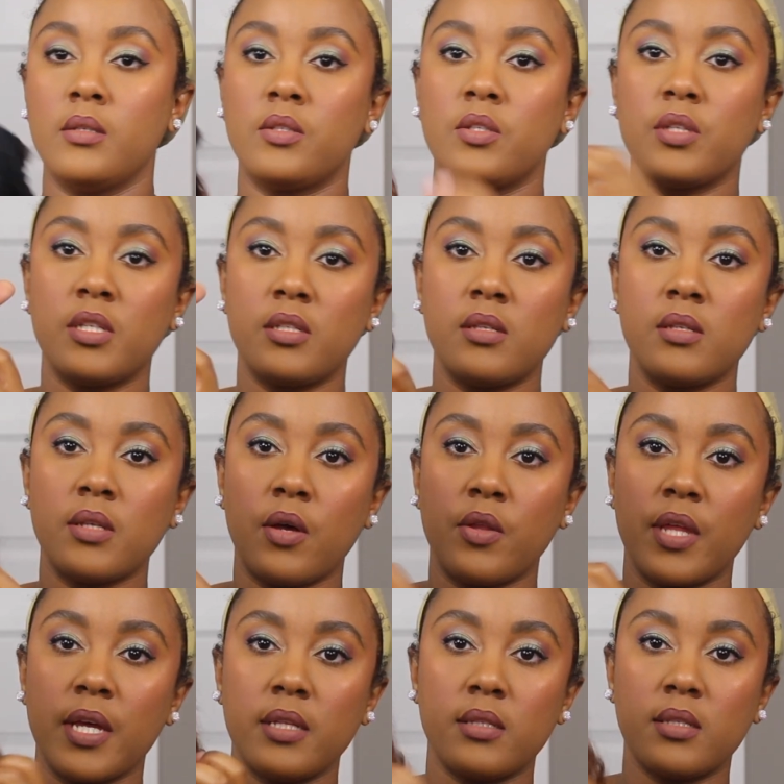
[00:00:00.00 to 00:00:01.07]
So this is how
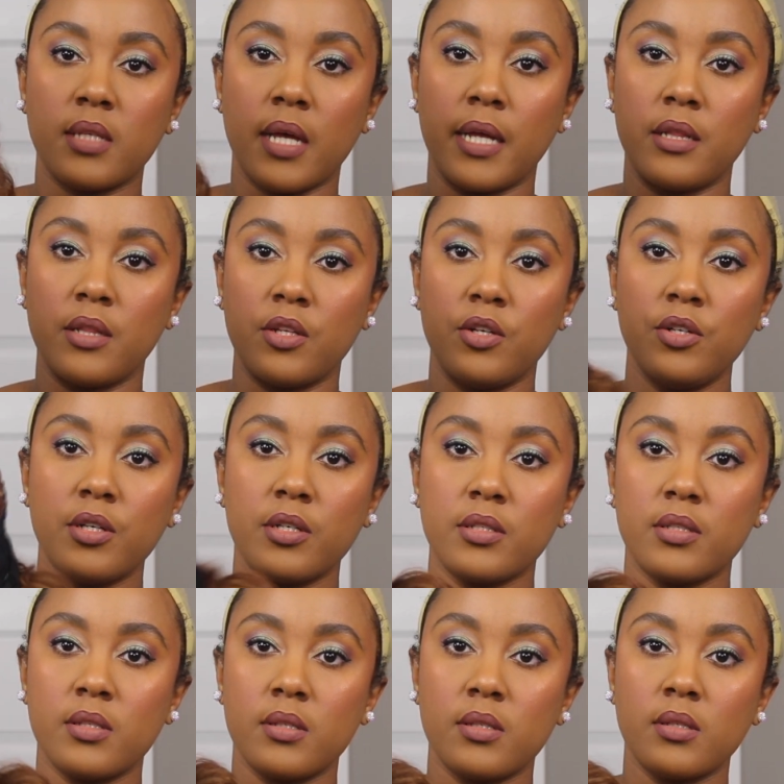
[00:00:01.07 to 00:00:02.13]
the inside
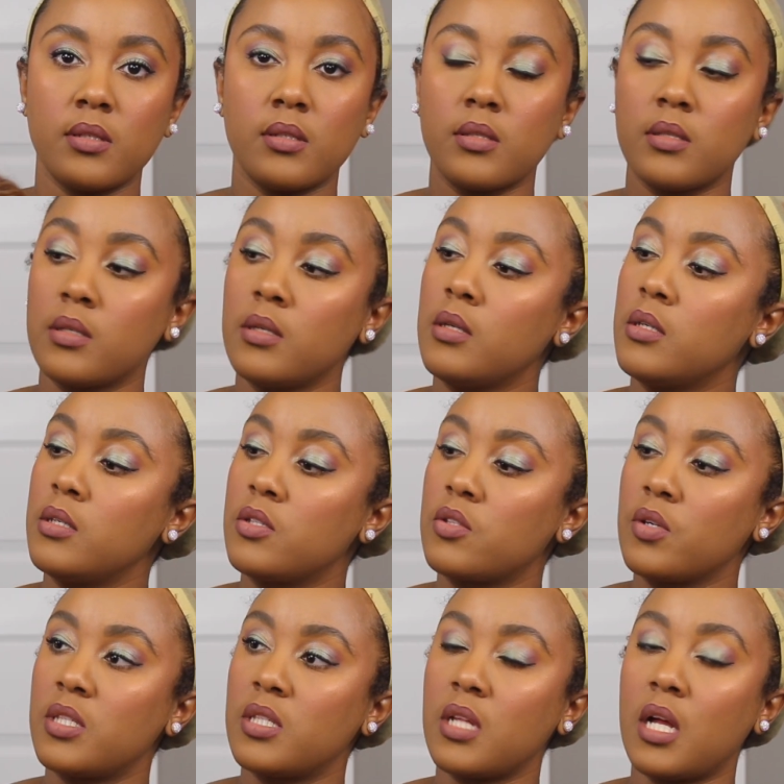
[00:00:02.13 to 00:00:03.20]
looks.
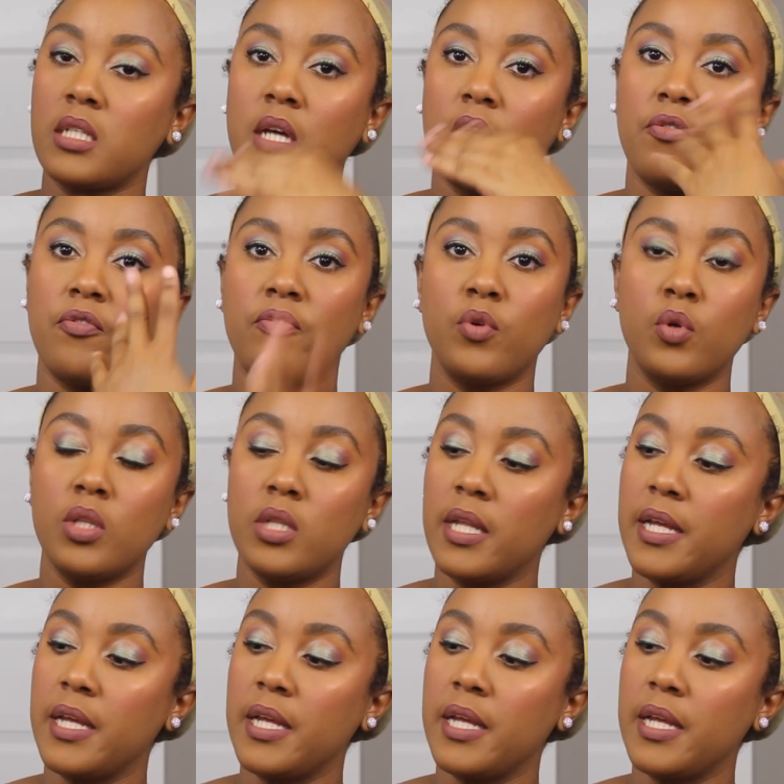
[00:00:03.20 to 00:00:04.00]
So it's not a full